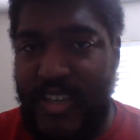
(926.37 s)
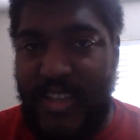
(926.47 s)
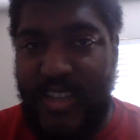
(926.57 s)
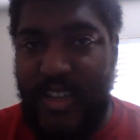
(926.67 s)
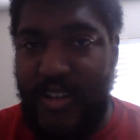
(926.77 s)

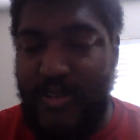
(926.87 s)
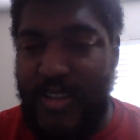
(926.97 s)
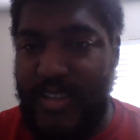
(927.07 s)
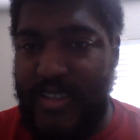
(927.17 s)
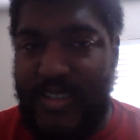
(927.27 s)
you know
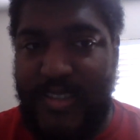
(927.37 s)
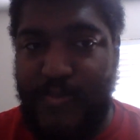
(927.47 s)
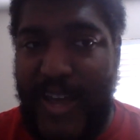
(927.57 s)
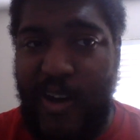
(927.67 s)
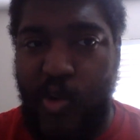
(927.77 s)
this this
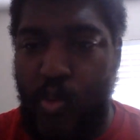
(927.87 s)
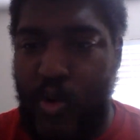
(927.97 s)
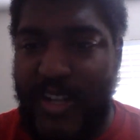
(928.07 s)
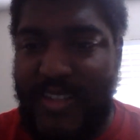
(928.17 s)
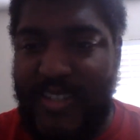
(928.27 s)
power
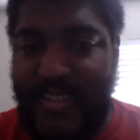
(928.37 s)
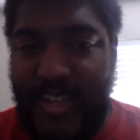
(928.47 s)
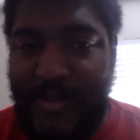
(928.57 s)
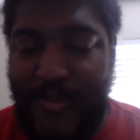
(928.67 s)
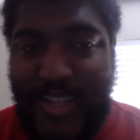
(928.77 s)
run
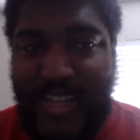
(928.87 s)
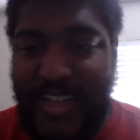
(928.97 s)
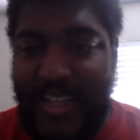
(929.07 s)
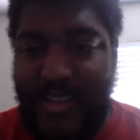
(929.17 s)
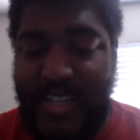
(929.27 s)
stuff that,
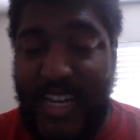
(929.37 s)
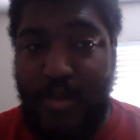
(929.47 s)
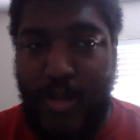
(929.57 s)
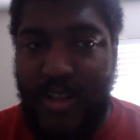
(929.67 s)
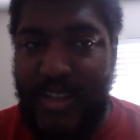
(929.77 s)
that
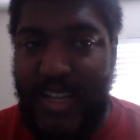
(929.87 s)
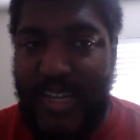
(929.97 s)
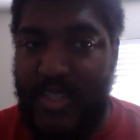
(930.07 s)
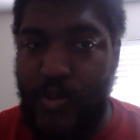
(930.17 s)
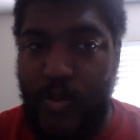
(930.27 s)
Dan Mullen
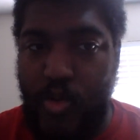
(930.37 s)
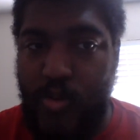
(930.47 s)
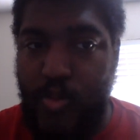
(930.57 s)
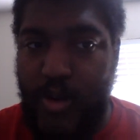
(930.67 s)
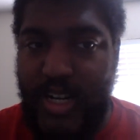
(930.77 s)
likes to
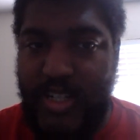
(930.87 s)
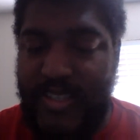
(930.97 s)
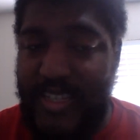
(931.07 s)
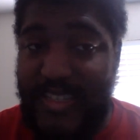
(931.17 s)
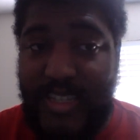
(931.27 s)
incorporate
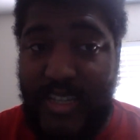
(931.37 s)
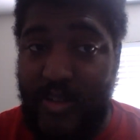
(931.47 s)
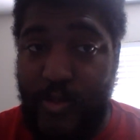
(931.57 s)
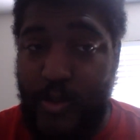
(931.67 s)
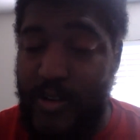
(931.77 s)
just isn't
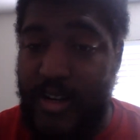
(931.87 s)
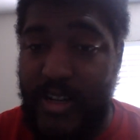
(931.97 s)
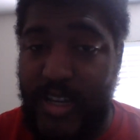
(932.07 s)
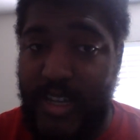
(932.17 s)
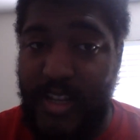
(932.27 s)
going to work
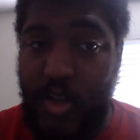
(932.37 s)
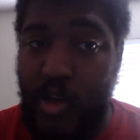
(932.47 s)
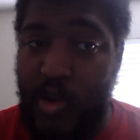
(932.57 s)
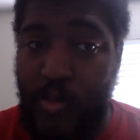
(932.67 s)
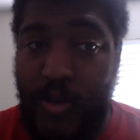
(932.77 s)
in the
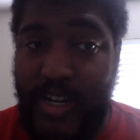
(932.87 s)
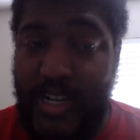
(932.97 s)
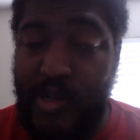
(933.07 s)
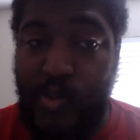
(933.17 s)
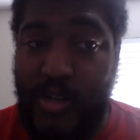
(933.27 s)
long run. It
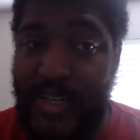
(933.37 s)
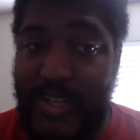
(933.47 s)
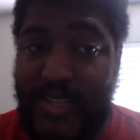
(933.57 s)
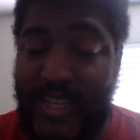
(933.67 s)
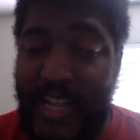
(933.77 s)
didn't work
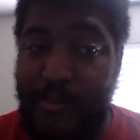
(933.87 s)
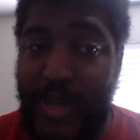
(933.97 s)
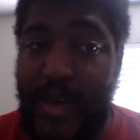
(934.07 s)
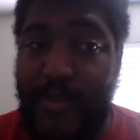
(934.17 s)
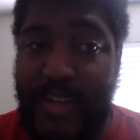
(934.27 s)
against
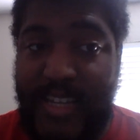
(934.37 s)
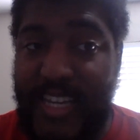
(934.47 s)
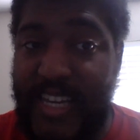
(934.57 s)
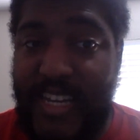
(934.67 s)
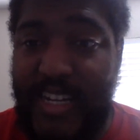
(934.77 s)
Alabama at
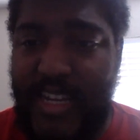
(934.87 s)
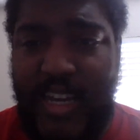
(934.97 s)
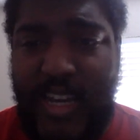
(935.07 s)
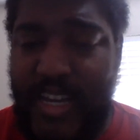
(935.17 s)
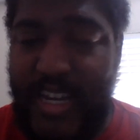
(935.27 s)
the end,
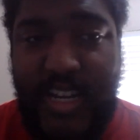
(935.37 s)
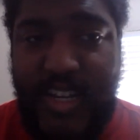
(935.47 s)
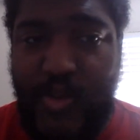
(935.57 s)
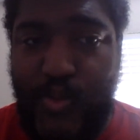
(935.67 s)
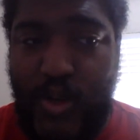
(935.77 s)
and it
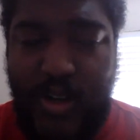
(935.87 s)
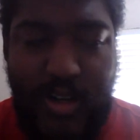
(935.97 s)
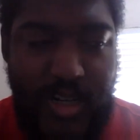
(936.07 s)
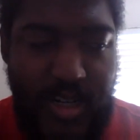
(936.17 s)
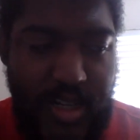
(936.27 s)
didn't
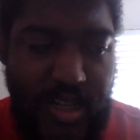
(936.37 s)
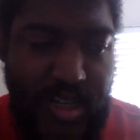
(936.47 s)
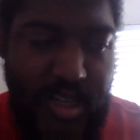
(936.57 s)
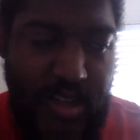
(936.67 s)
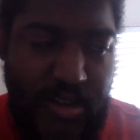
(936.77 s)
work.
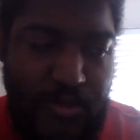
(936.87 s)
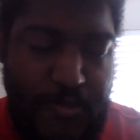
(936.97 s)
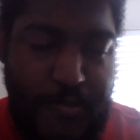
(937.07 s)
You know,